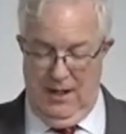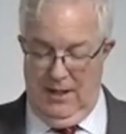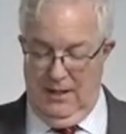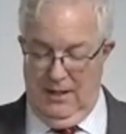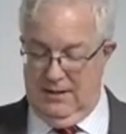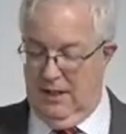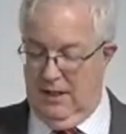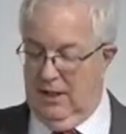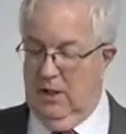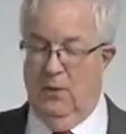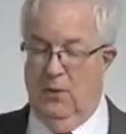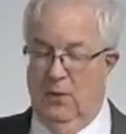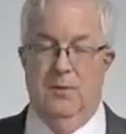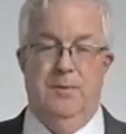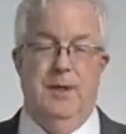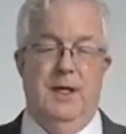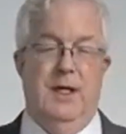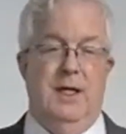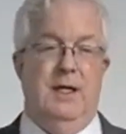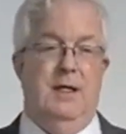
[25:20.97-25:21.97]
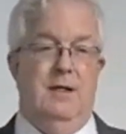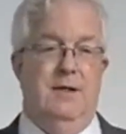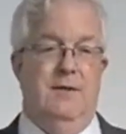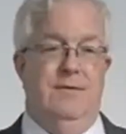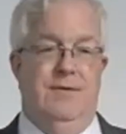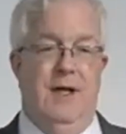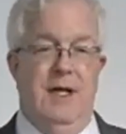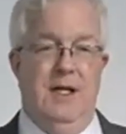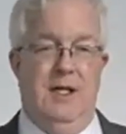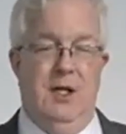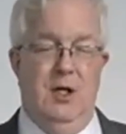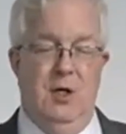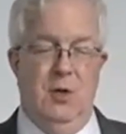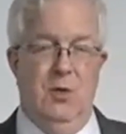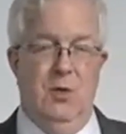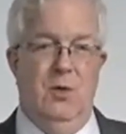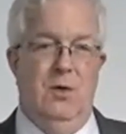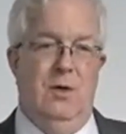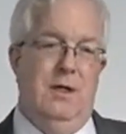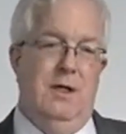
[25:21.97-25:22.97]
So you would pick your
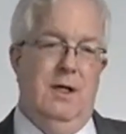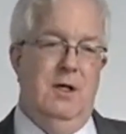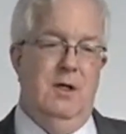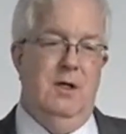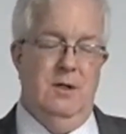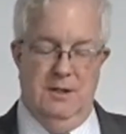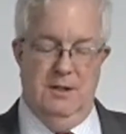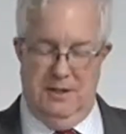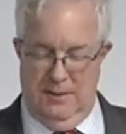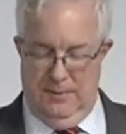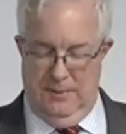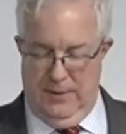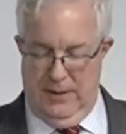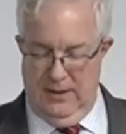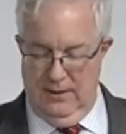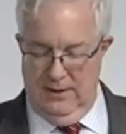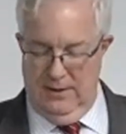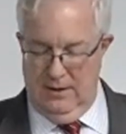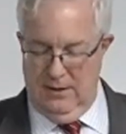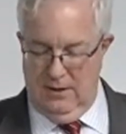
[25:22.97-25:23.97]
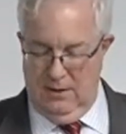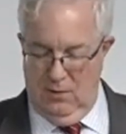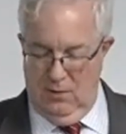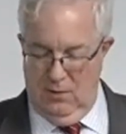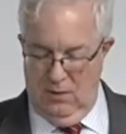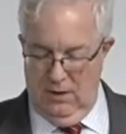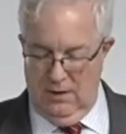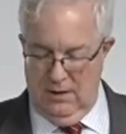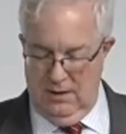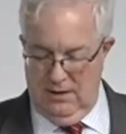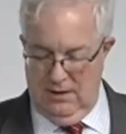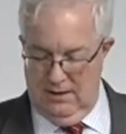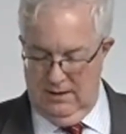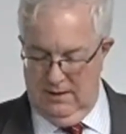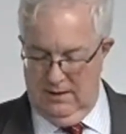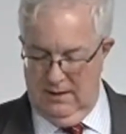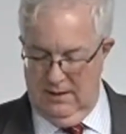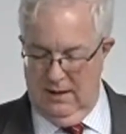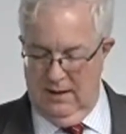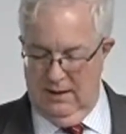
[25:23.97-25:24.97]
venue, go to the Superior Court.
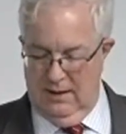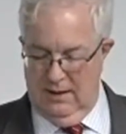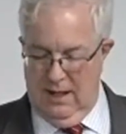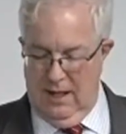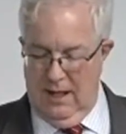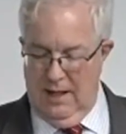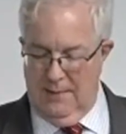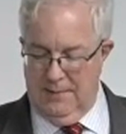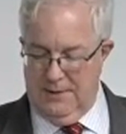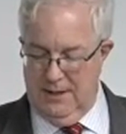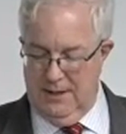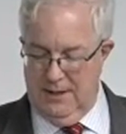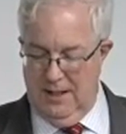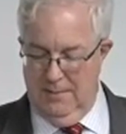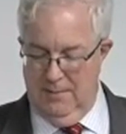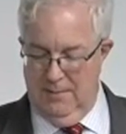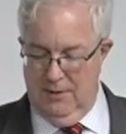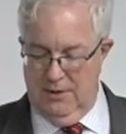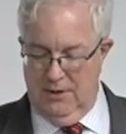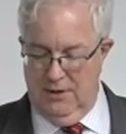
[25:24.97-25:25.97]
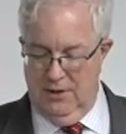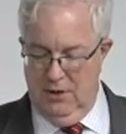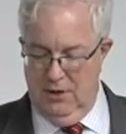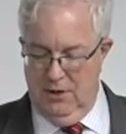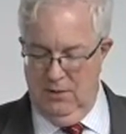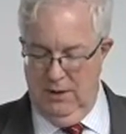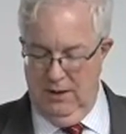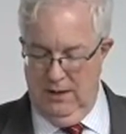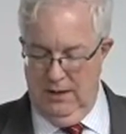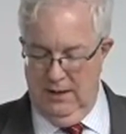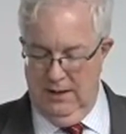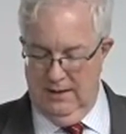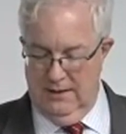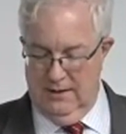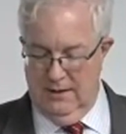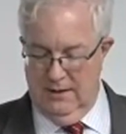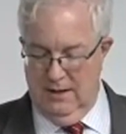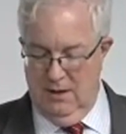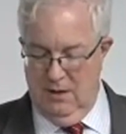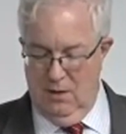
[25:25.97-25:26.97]
The option number 2
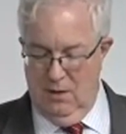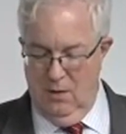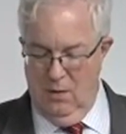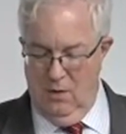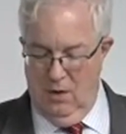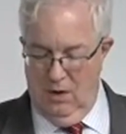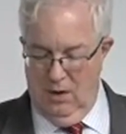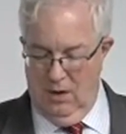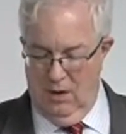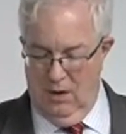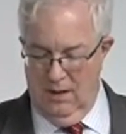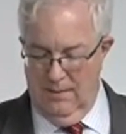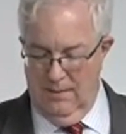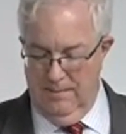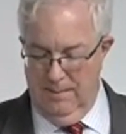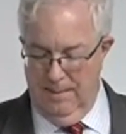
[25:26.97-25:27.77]
is, or